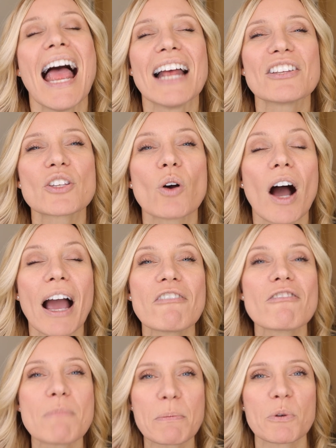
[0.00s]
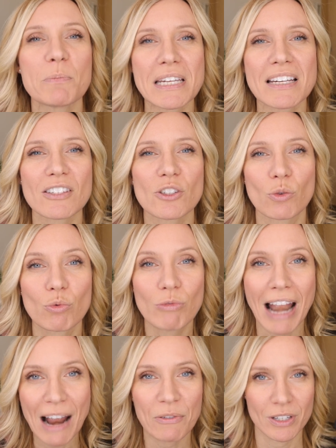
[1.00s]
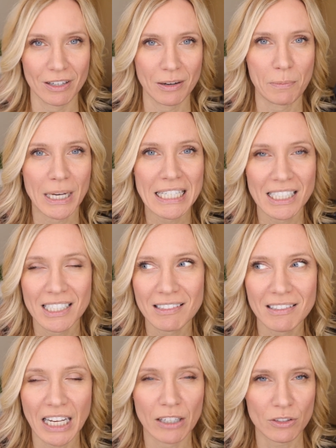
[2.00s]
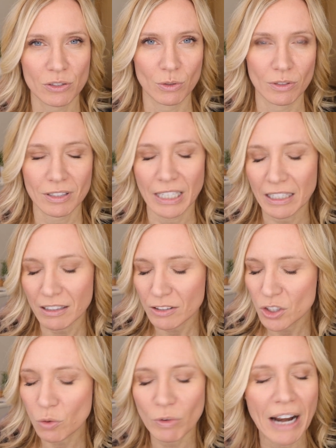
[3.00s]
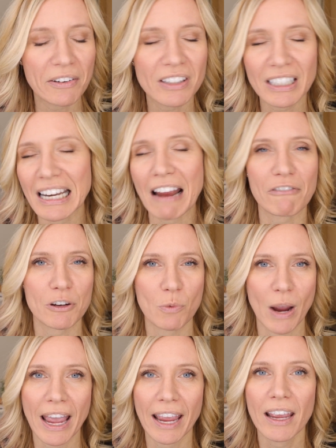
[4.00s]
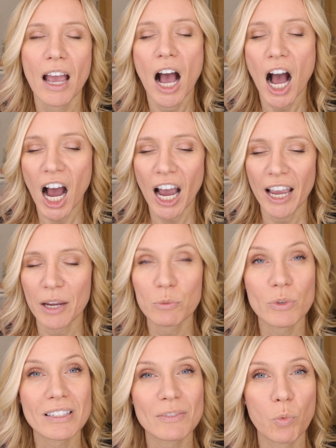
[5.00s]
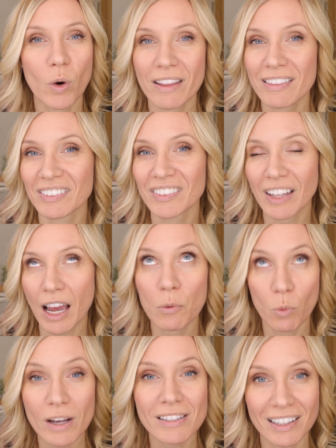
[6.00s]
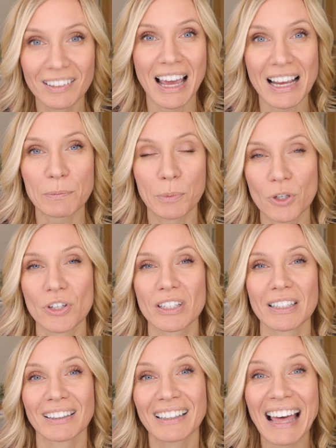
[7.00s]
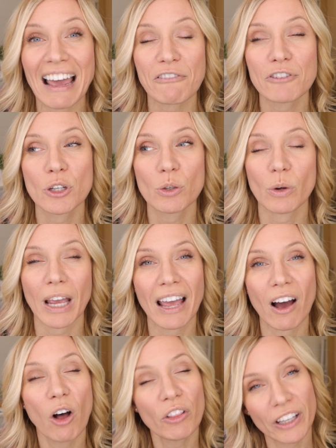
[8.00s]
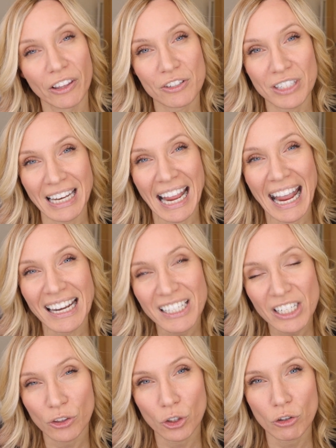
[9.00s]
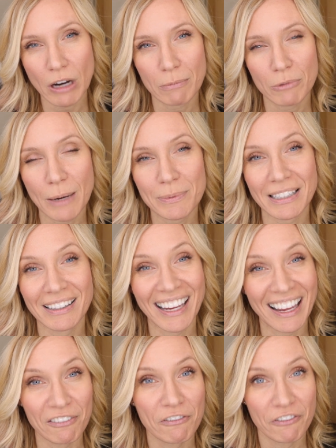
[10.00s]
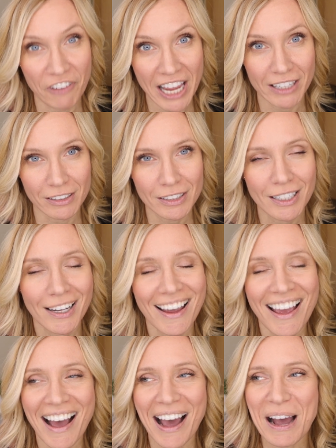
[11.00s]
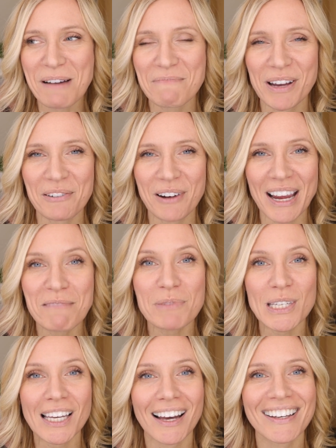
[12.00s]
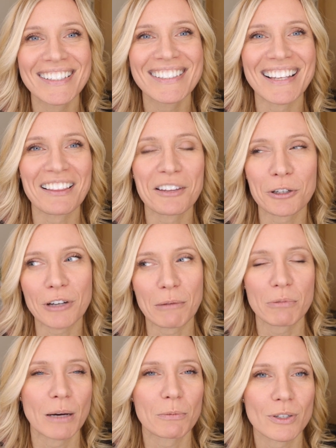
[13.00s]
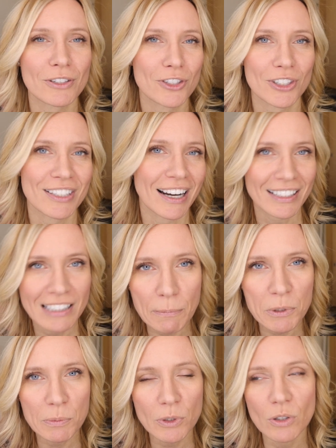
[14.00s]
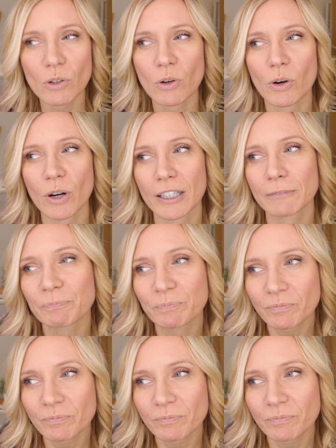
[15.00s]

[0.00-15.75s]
And so I remember being surrounded by dental students, like surrounded in every way. I was the last person left, who all the others had handed in their crown preps, and they had failed, by the way, because their crown prep was just not acceptable, or